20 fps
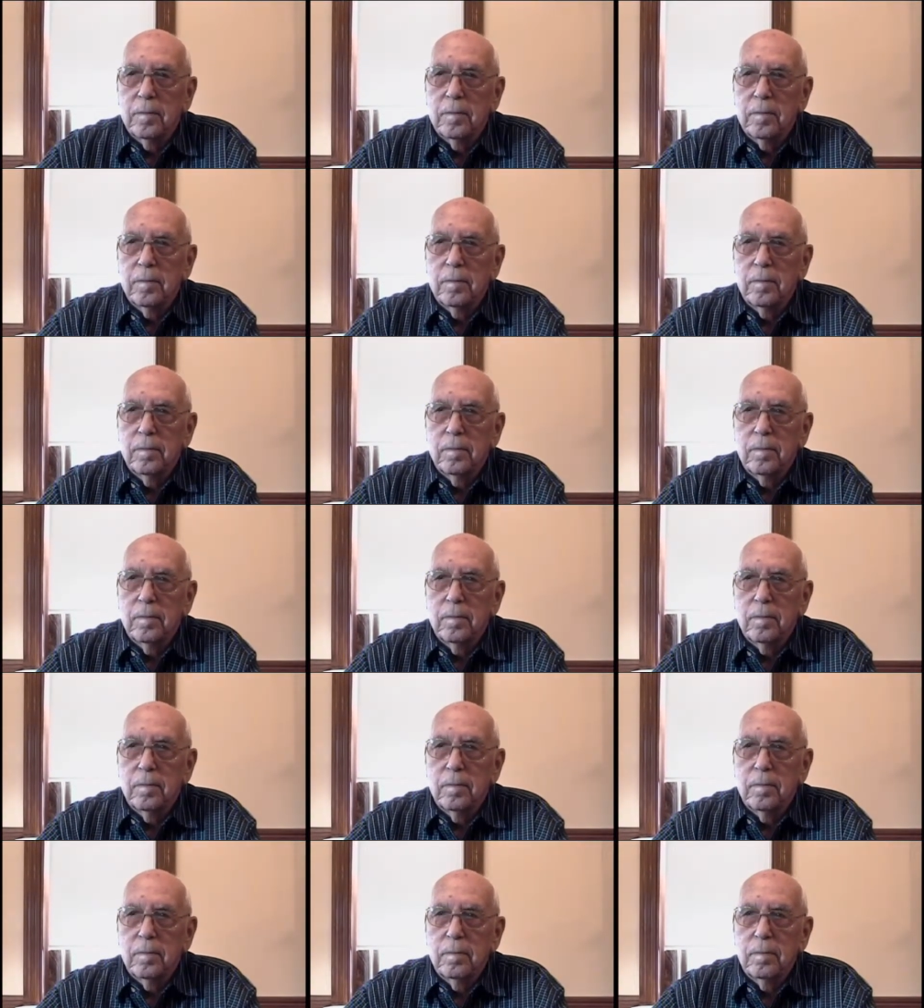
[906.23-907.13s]
Now, did you
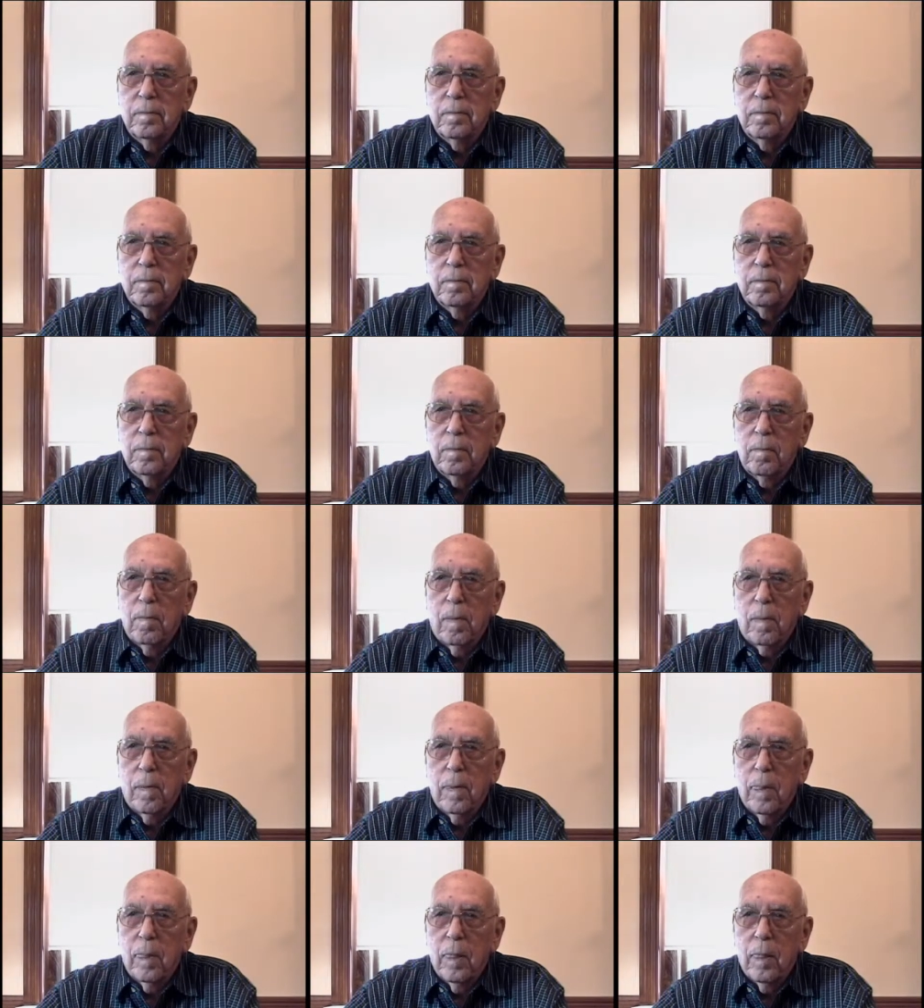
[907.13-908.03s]
have any
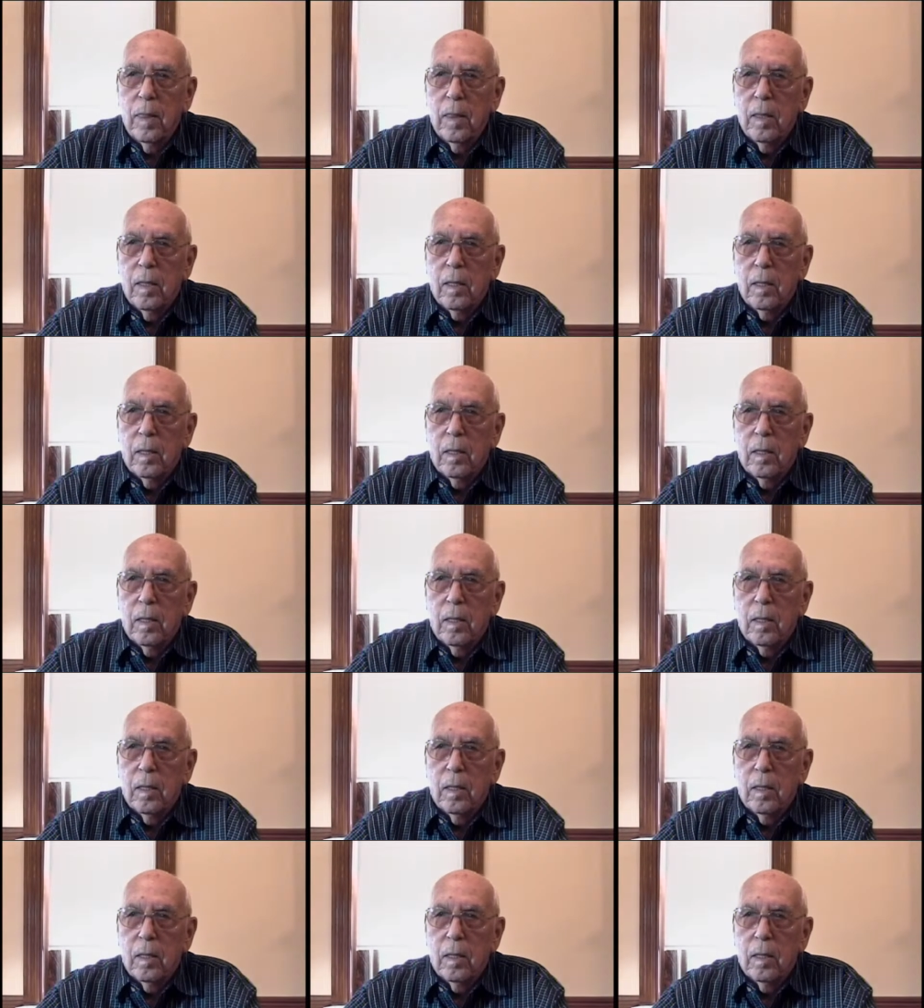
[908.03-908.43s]
problems with